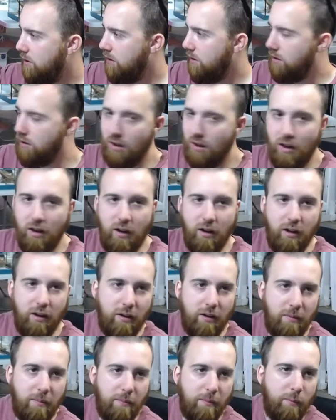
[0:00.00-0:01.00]

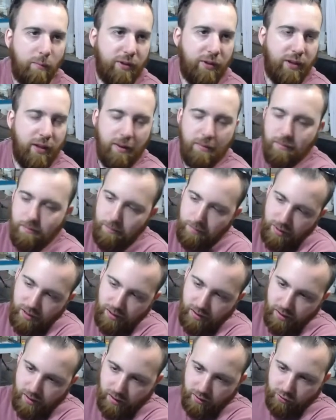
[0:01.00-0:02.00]
um, with them, but
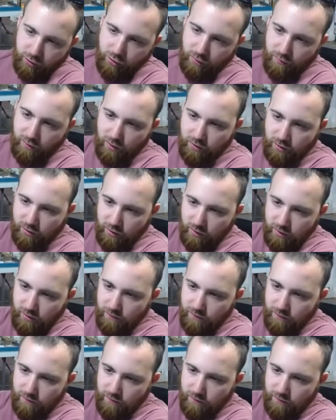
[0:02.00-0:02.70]
uh, so far so good.